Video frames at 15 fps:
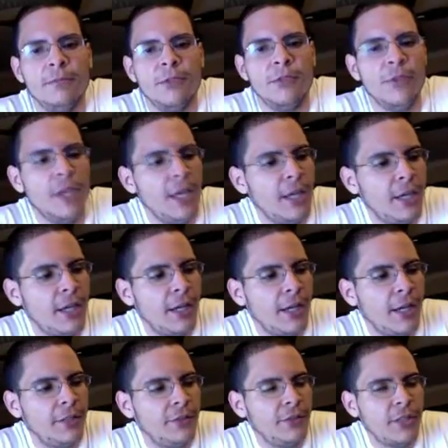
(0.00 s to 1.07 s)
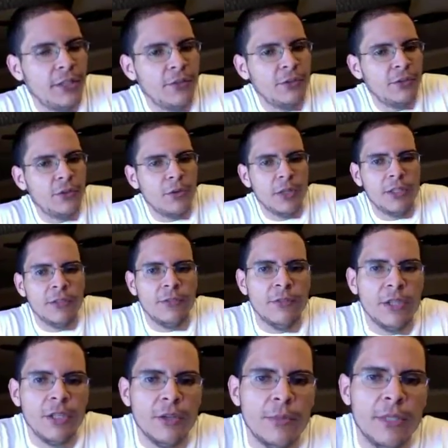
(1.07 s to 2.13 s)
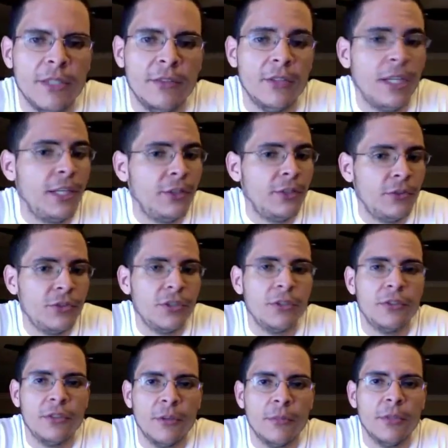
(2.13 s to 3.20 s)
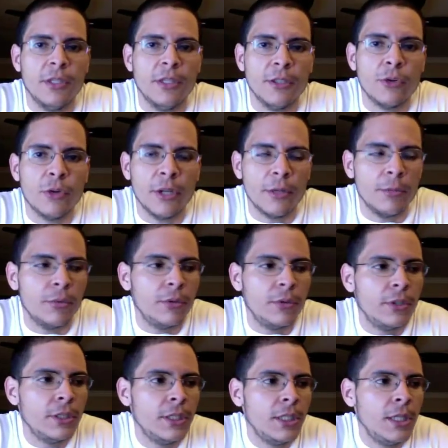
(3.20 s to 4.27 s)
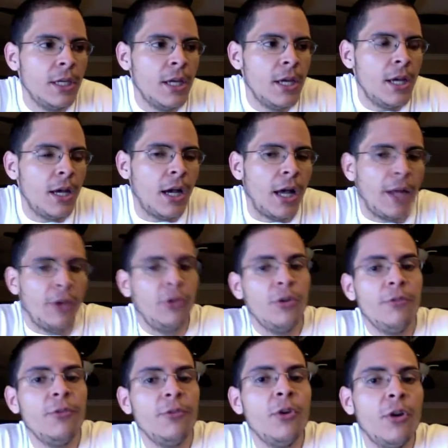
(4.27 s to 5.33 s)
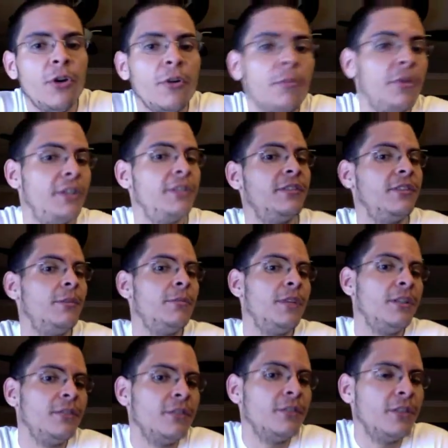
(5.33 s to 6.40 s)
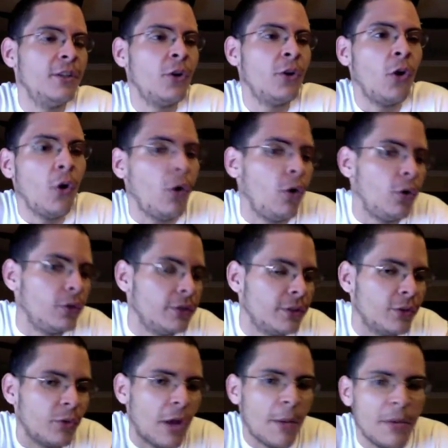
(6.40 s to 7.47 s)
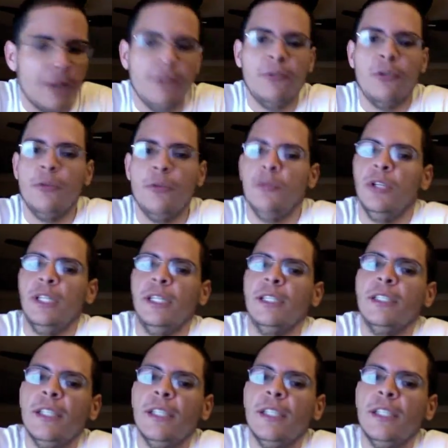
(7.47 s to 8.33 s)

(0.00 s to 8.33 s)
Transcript: today I decided to create this video because I need to share something incredible. I don't know if you heard, but there's something called gravity formula.